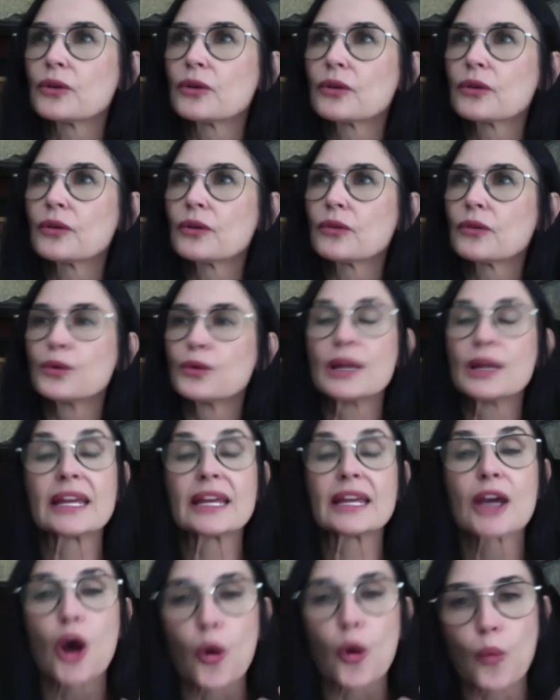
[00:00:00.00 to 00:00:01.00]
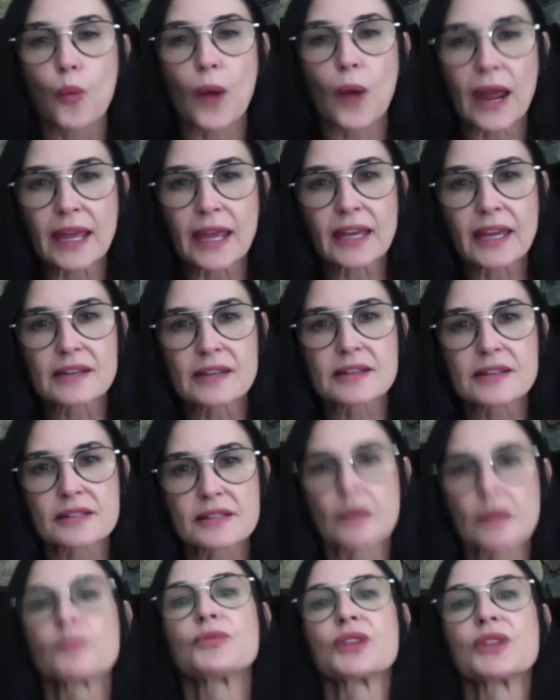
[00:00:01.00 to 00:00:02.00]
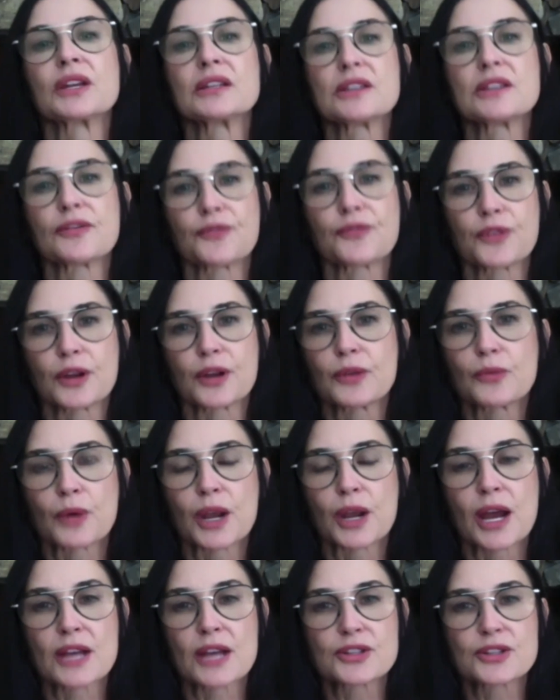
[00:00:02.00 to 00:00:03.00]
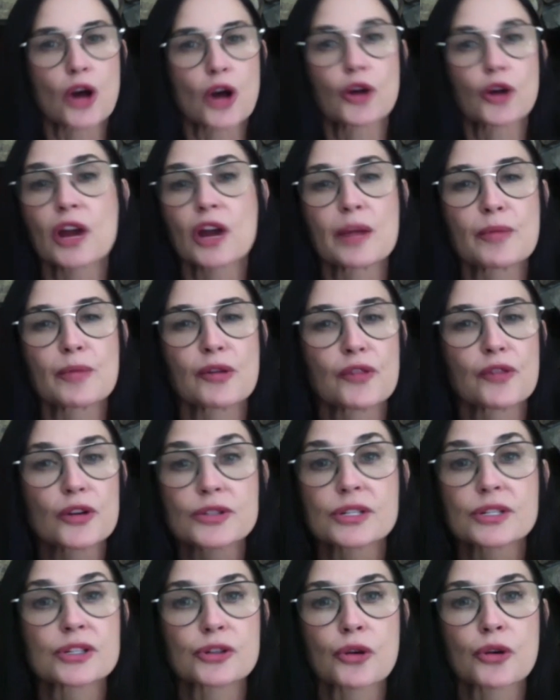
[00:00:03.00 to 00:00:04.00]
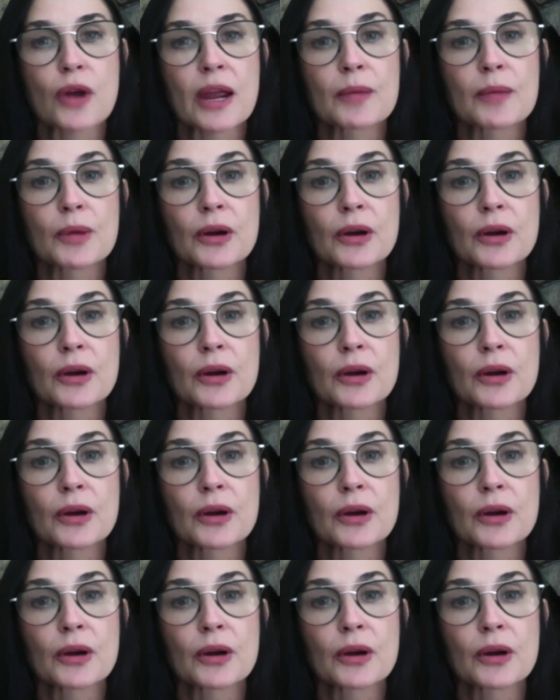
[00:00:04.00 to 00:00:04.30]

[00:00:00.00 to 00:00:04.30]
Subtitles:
really awakened to something different when I saw Kramer versus Kramer.